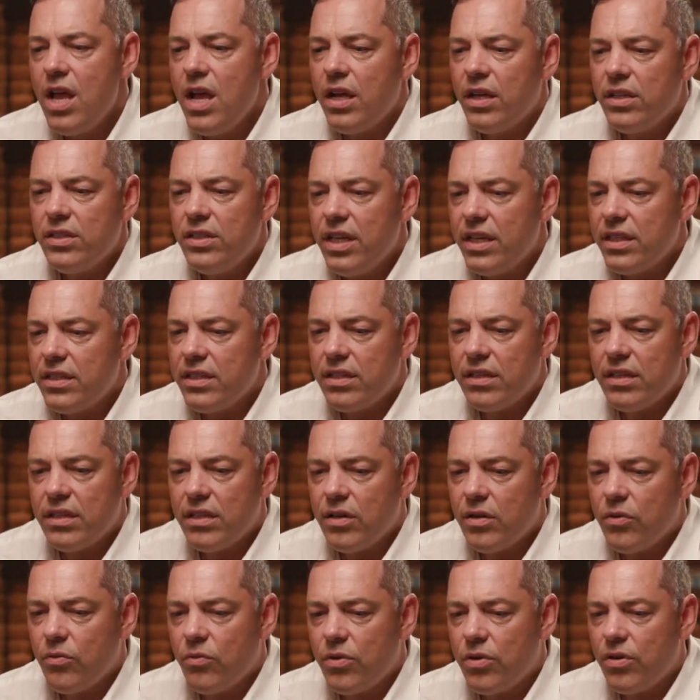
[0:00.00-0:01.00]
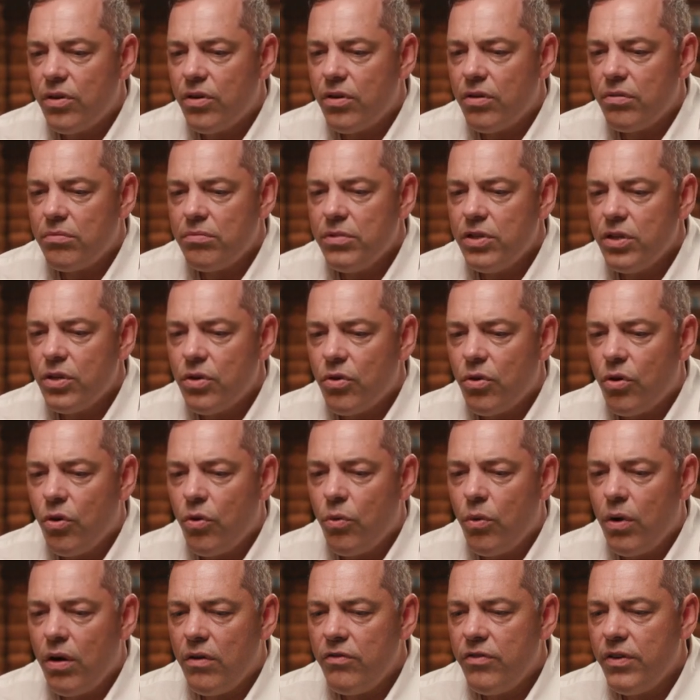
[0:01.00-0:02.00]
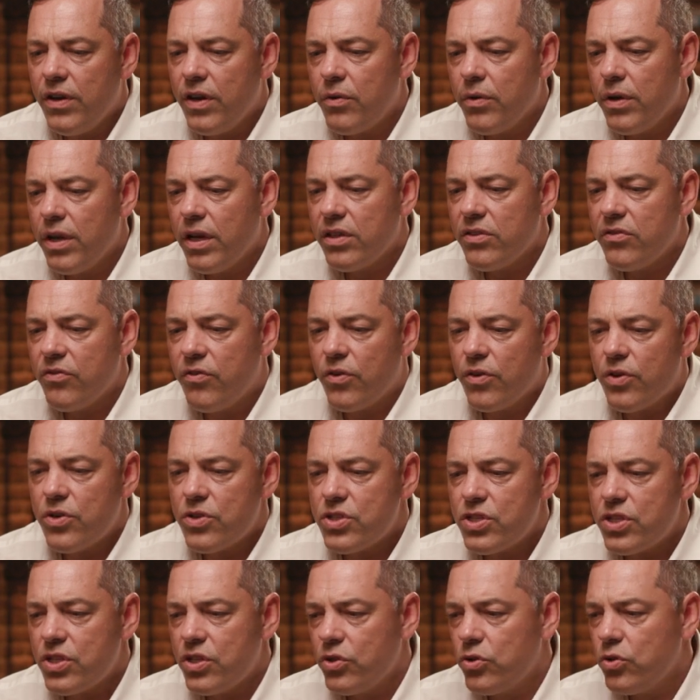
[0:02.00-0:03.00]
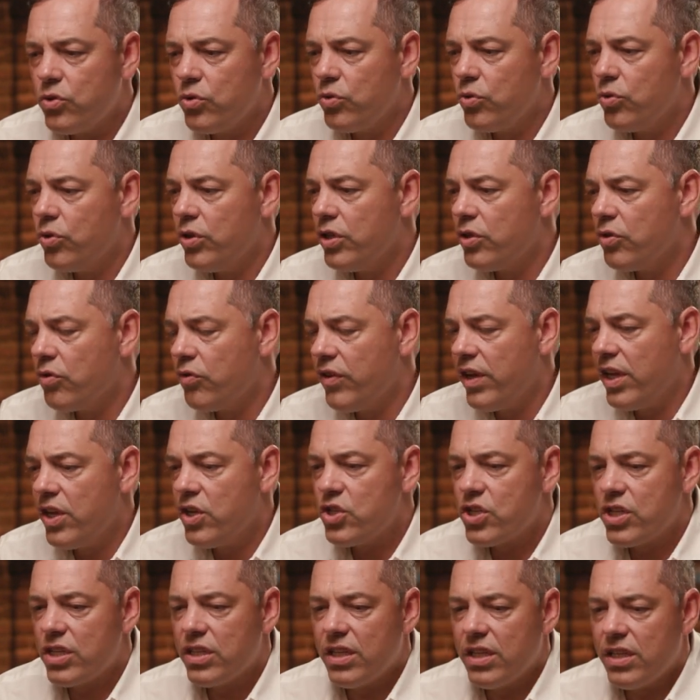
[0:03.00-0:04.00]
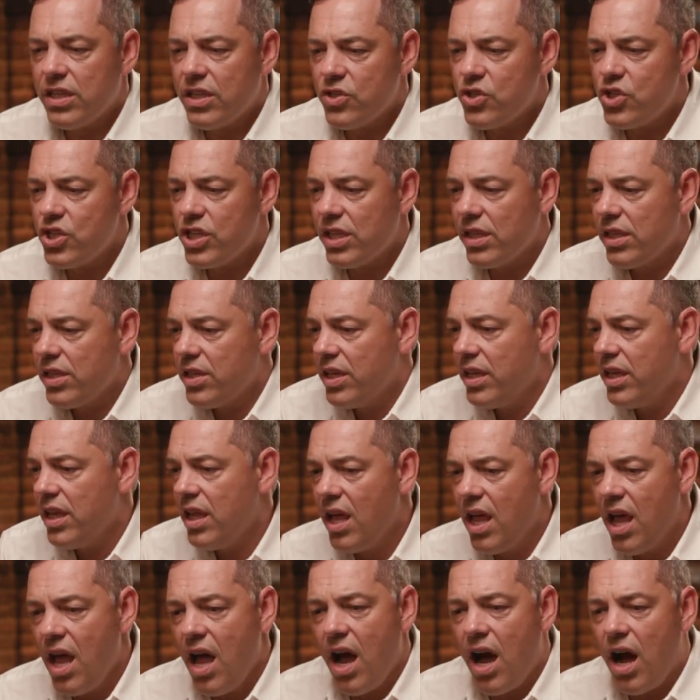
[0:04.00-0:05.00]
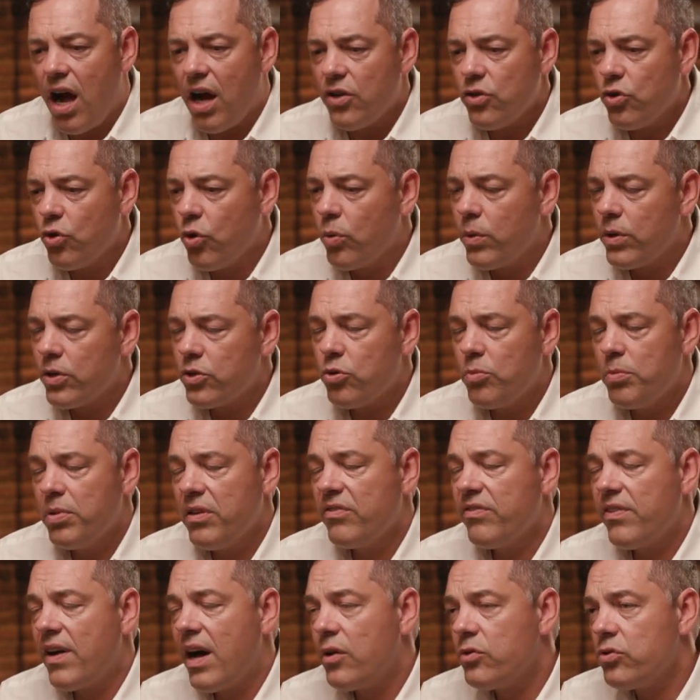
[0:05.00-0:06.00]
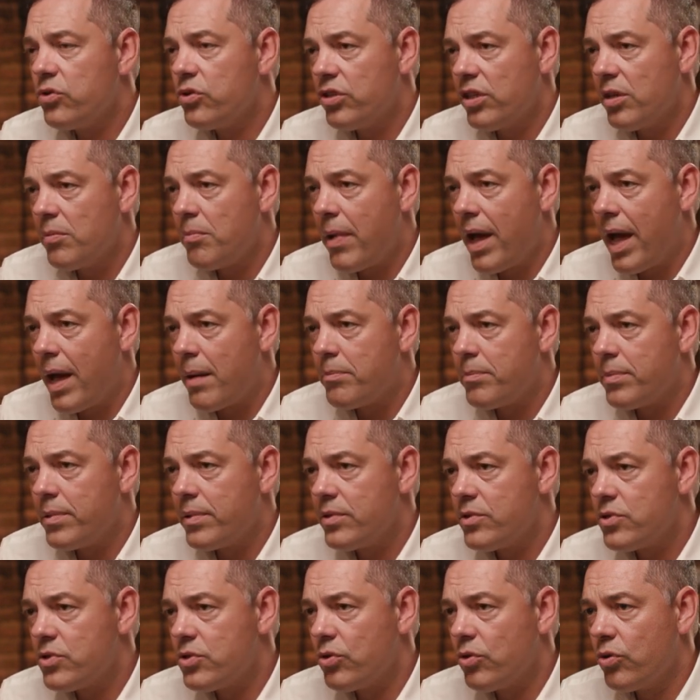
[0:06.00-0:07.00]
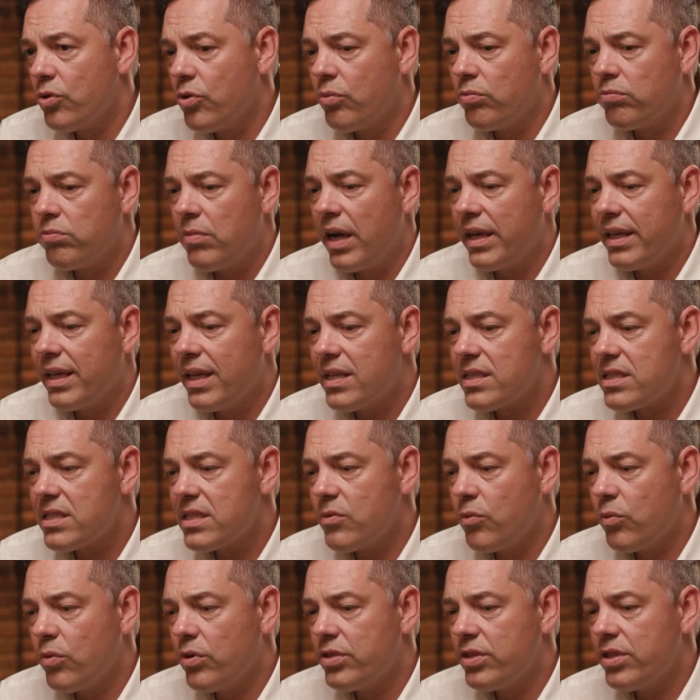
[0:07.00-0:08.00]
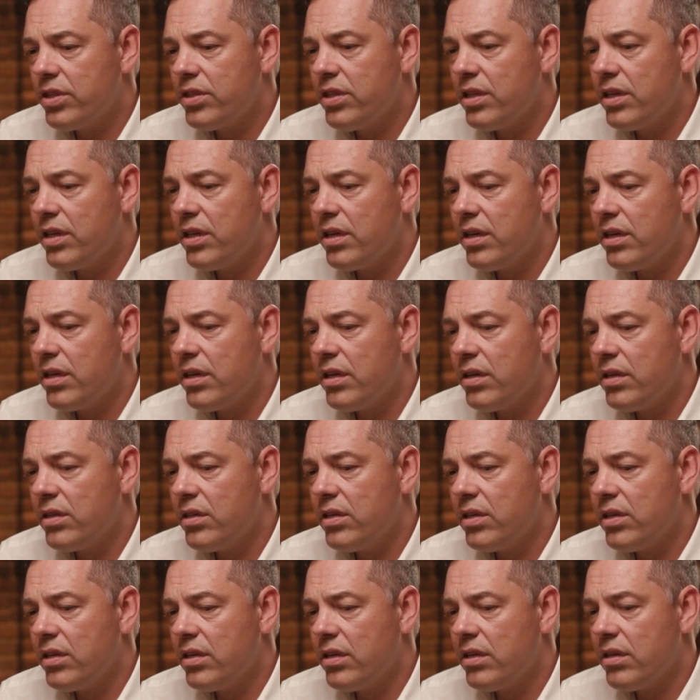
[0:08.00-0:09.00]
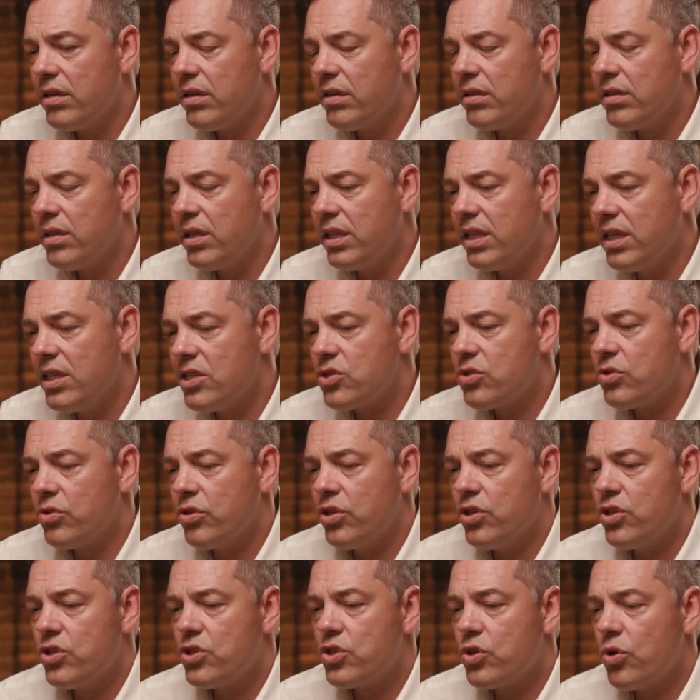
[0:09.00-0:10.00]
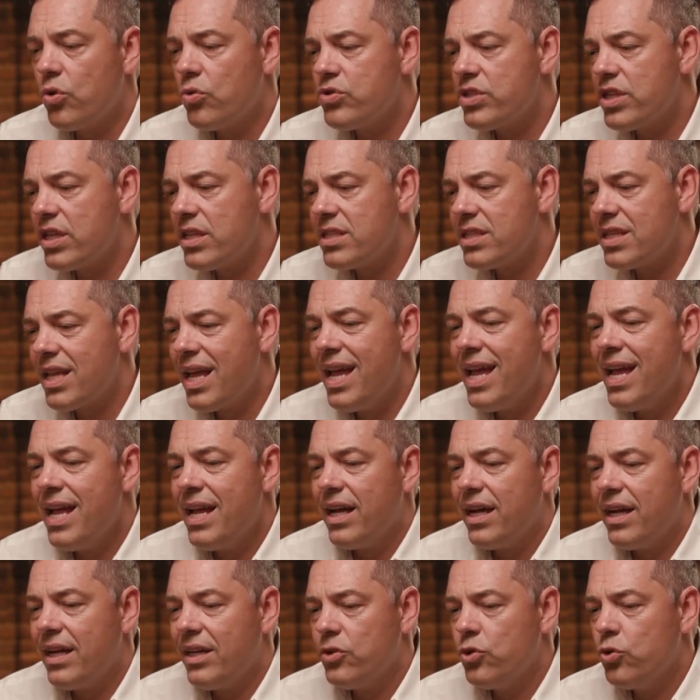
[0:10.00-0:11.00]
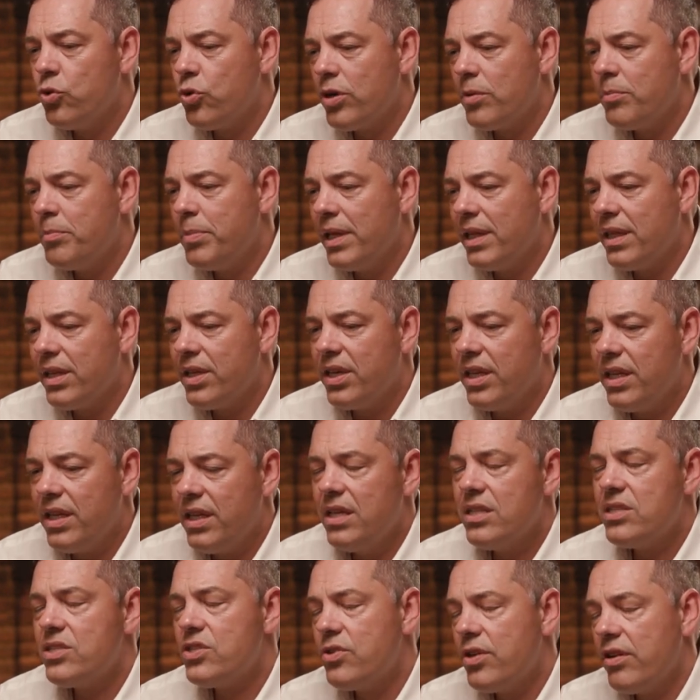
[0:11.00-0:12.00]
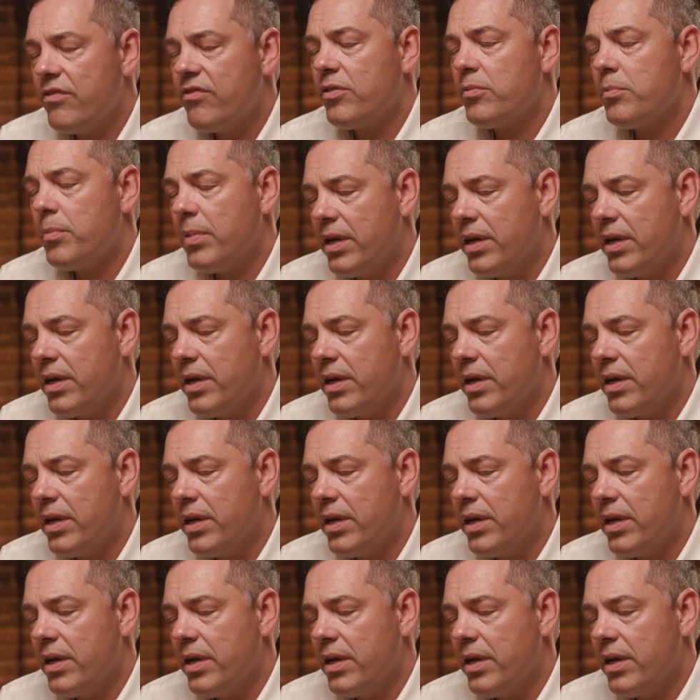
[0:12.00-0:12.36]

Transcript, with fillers: that were, you know, very adverse to innovation and agility are nowhere to be found on the map. So I guess what the history shows us, durability is driven by